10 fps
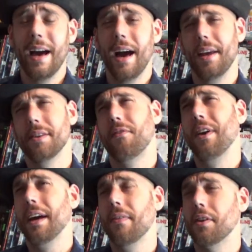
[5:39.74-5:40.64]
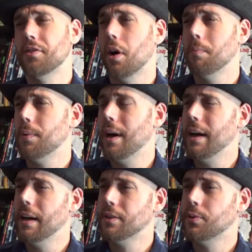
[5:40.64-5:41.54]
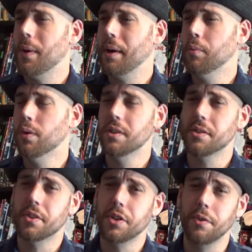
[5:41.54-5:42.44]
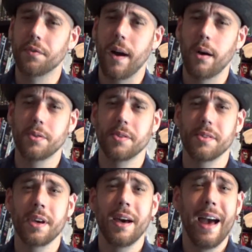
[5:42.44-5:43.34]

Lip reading: and I think in the top 20 movies of the 2000s